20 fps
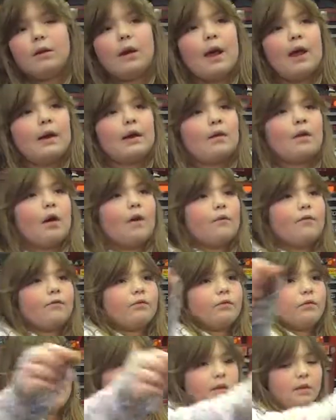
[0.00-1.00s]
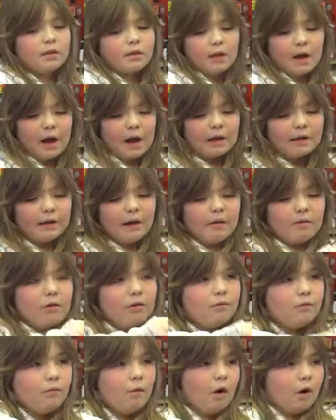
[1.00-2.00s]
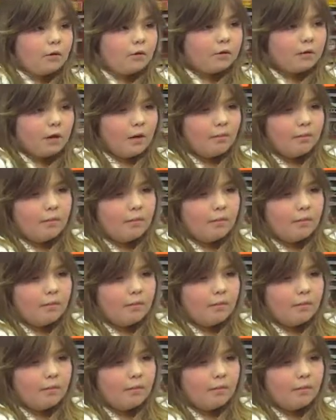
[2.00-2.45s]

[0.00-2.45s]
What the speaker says: take it off this side and then water them.